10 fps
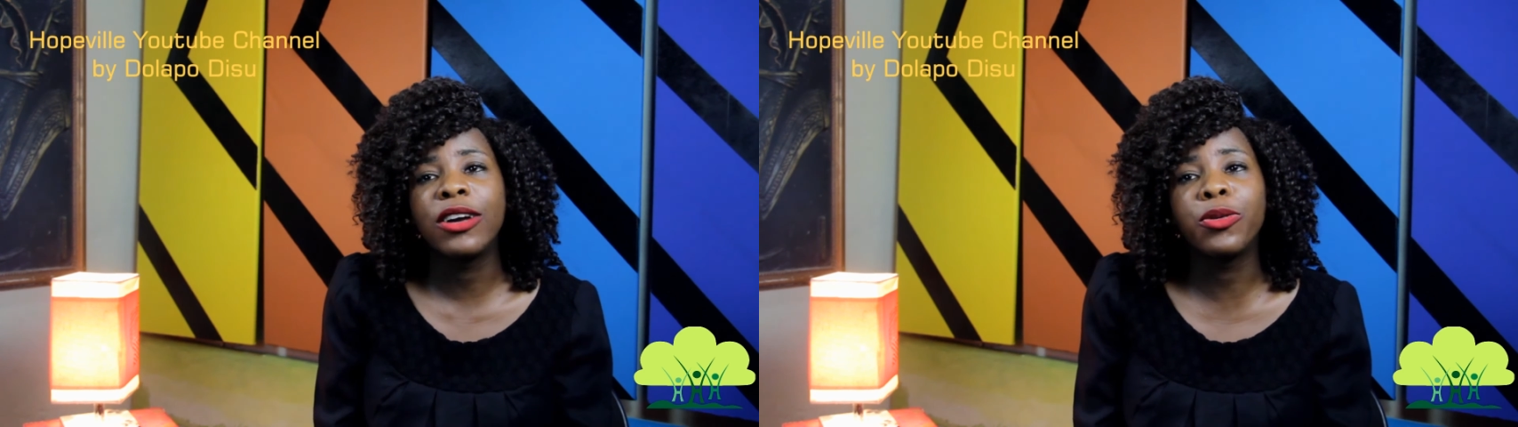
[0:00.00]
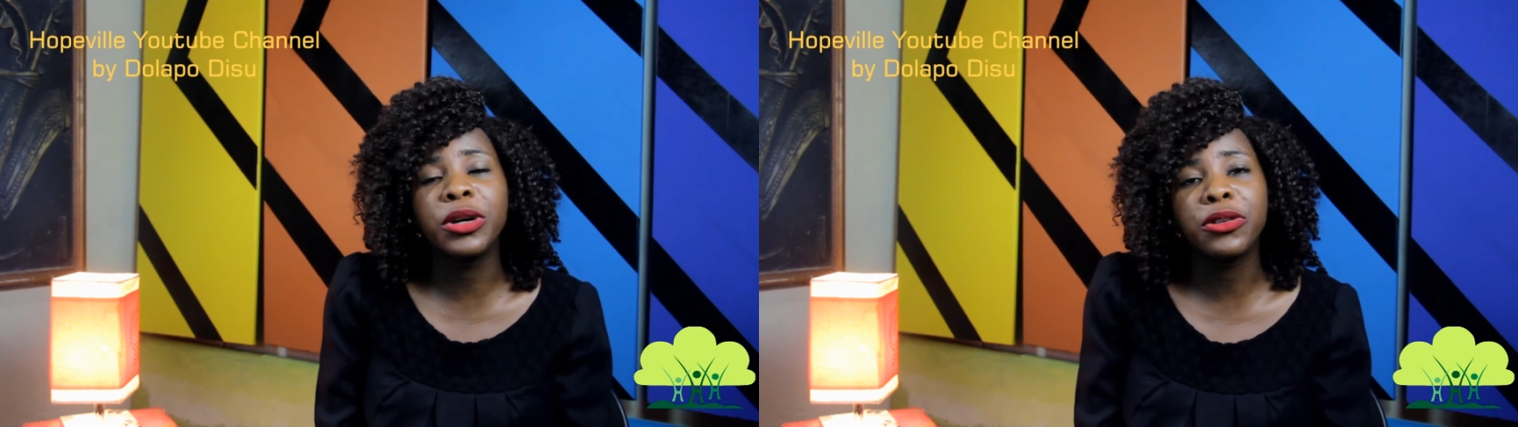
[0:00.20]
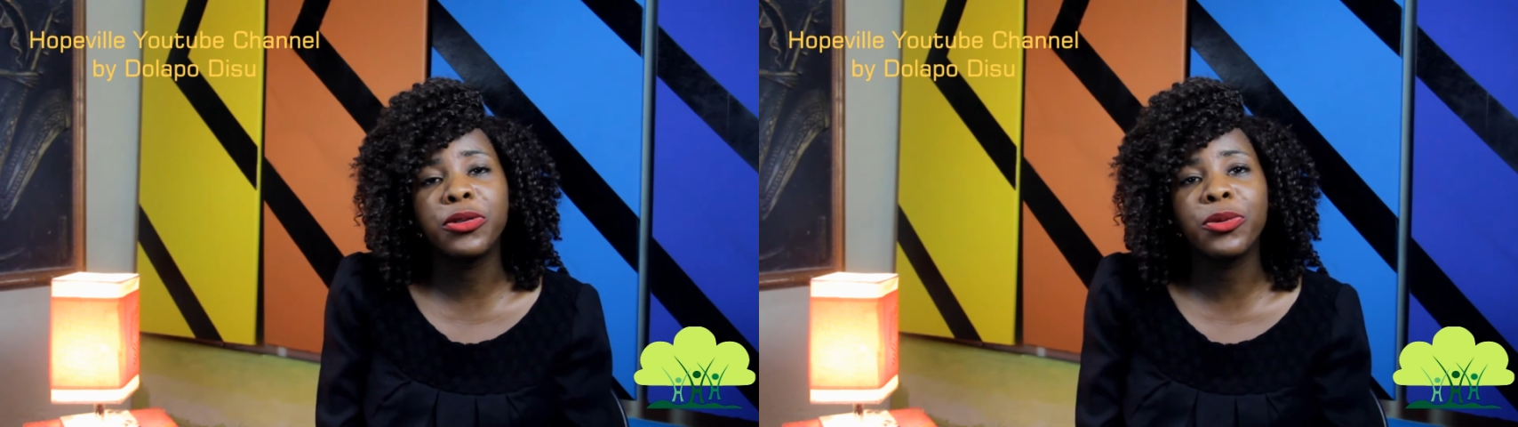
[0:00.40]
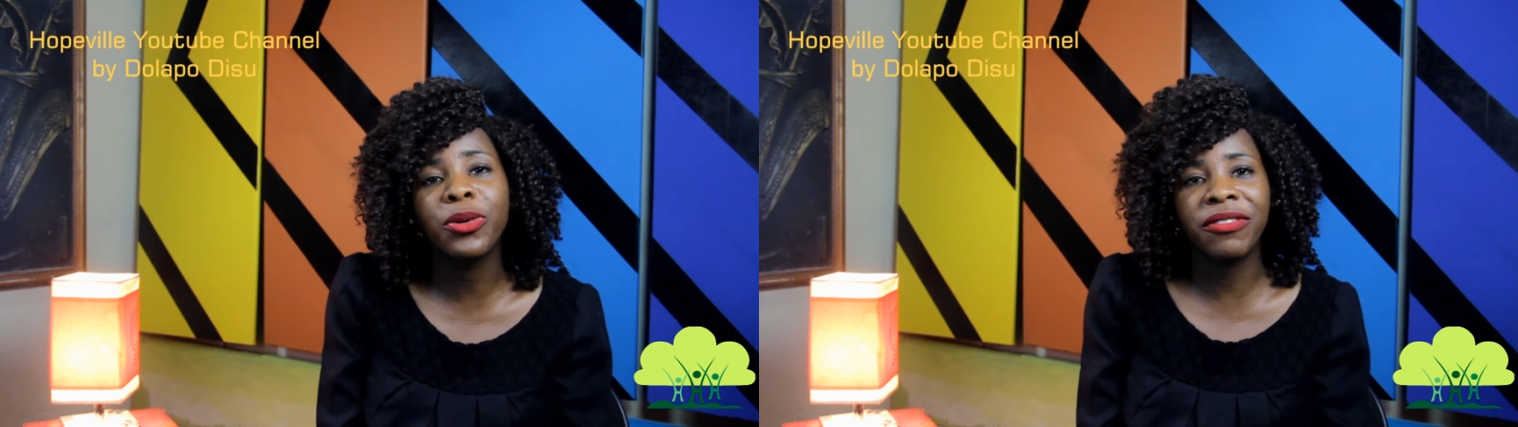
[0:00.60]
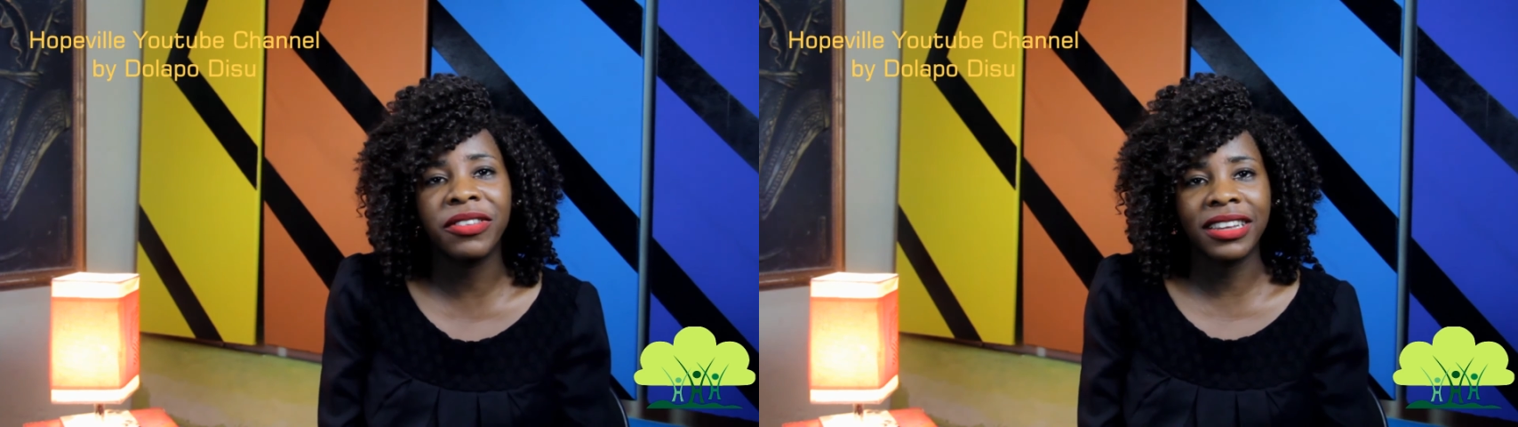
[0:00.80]
going through
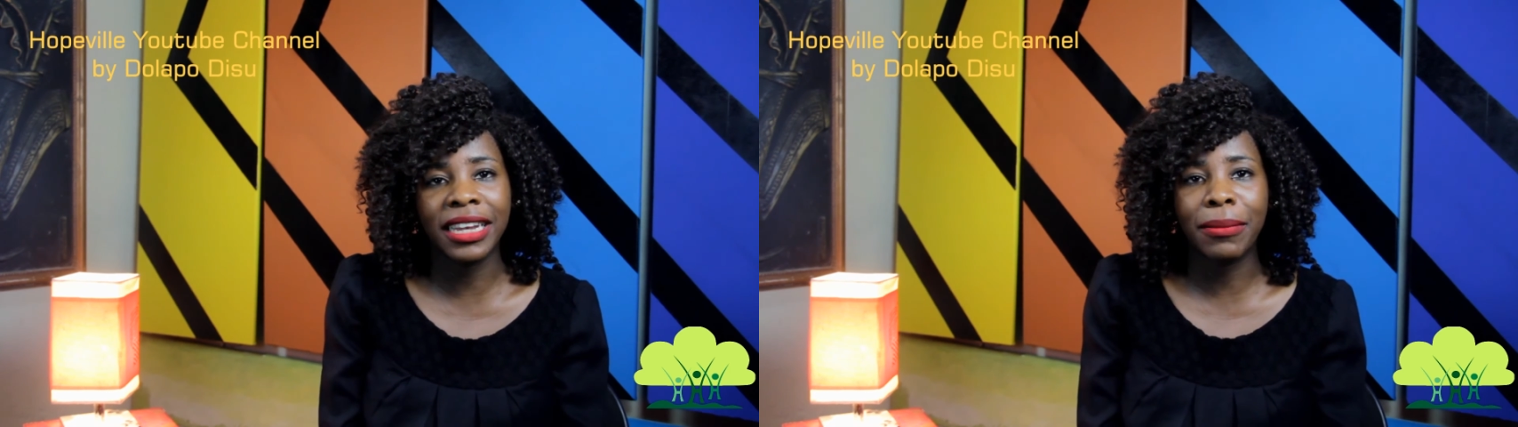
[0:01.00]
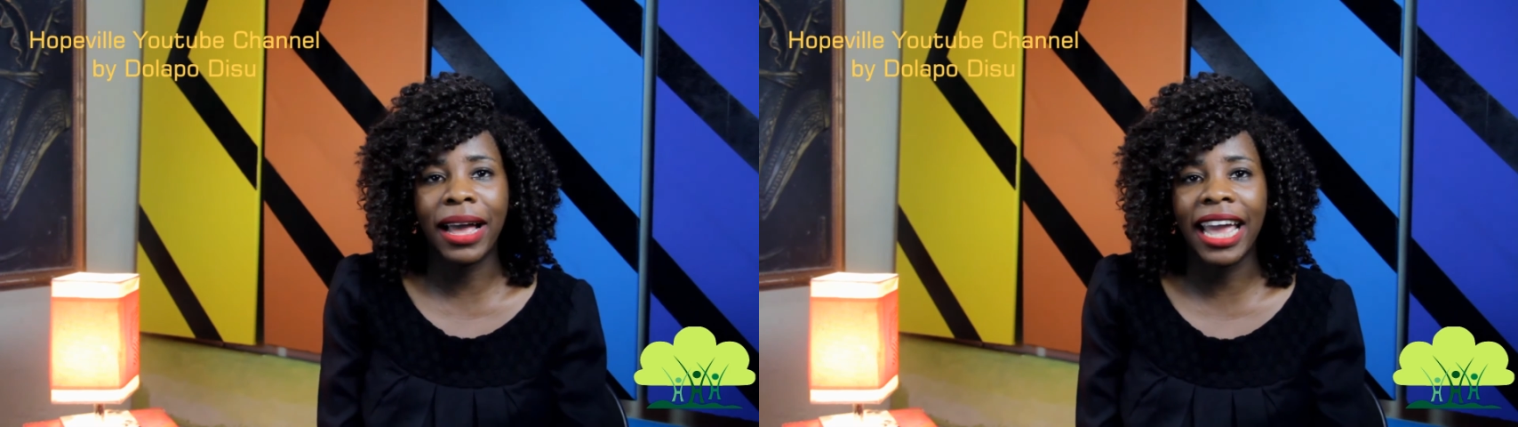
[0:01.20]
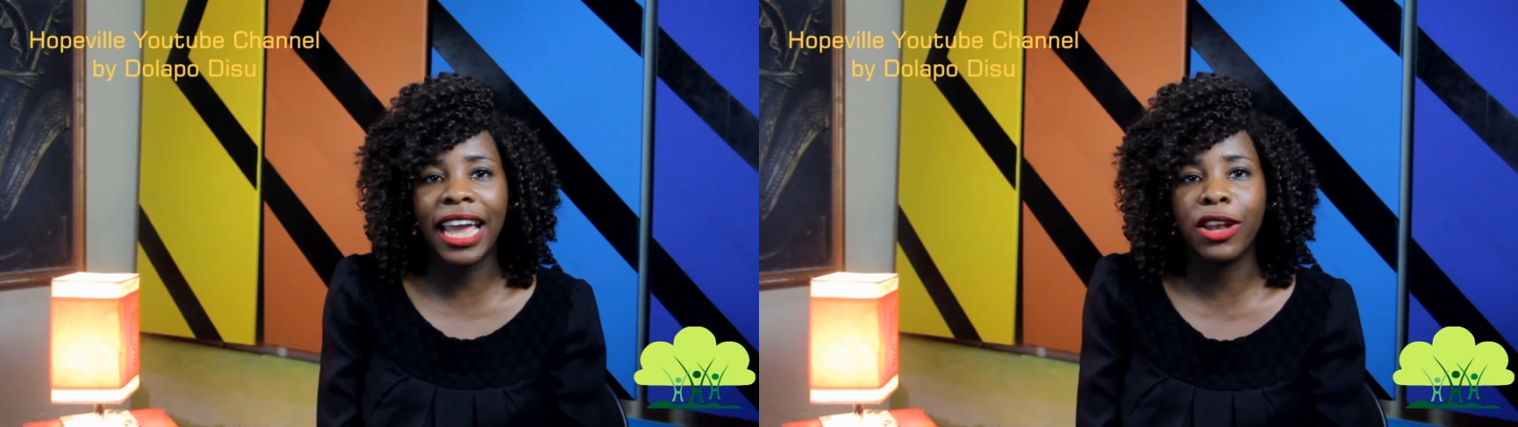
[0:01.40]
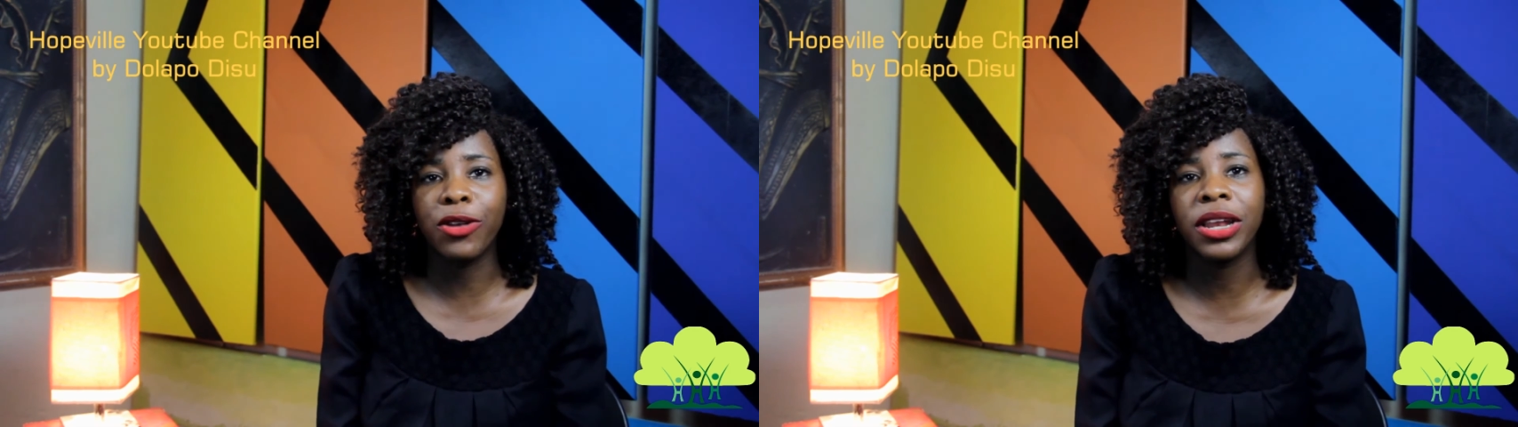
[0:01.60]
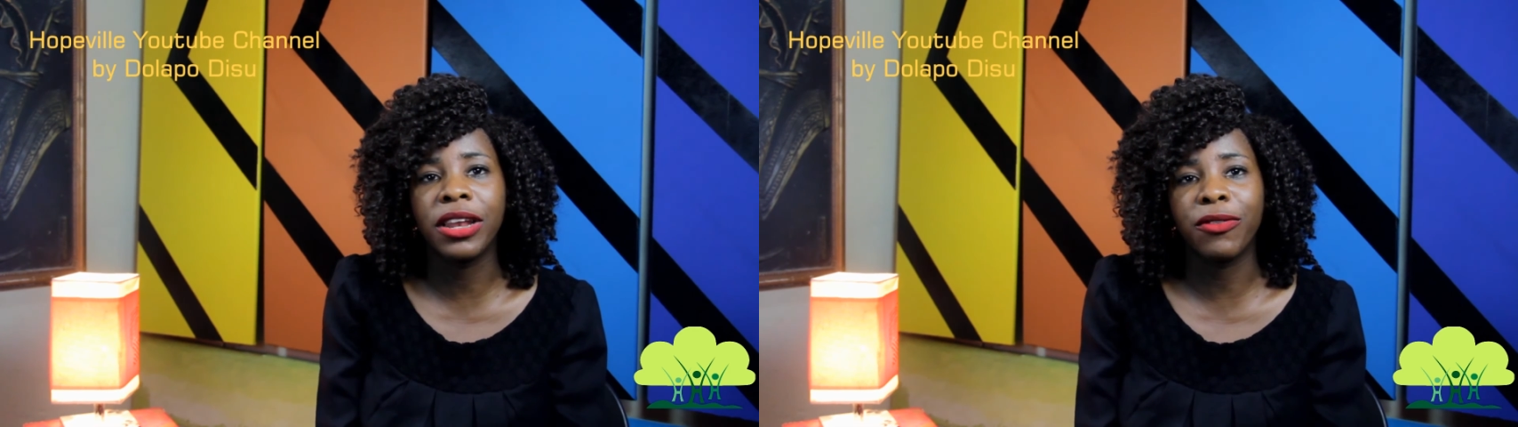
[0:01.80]
everything in my head,
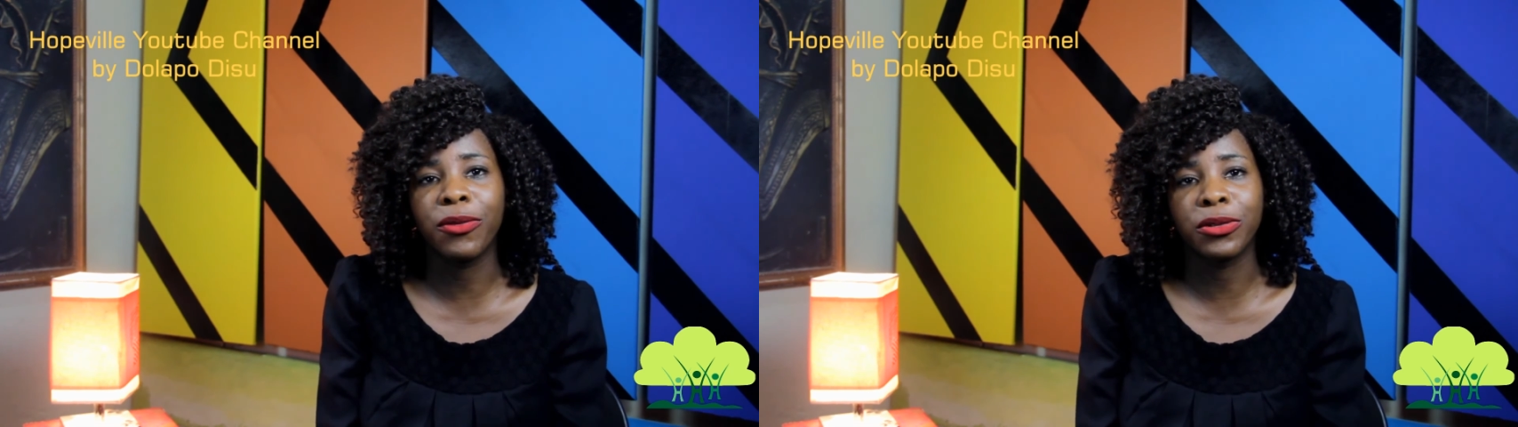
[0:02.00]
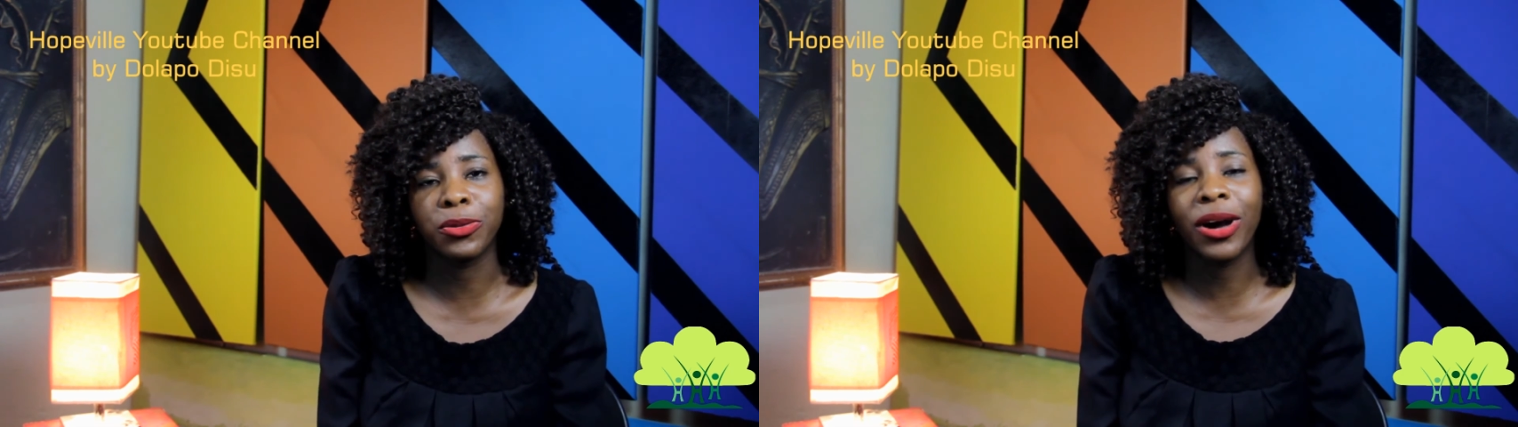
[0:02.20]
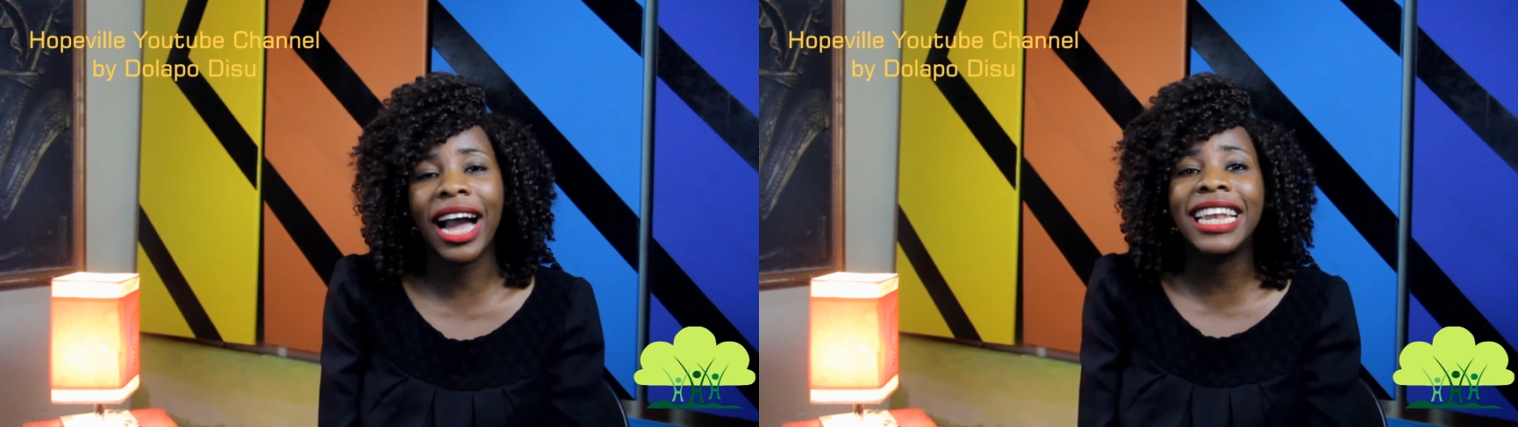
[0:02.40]
knowing if it was work.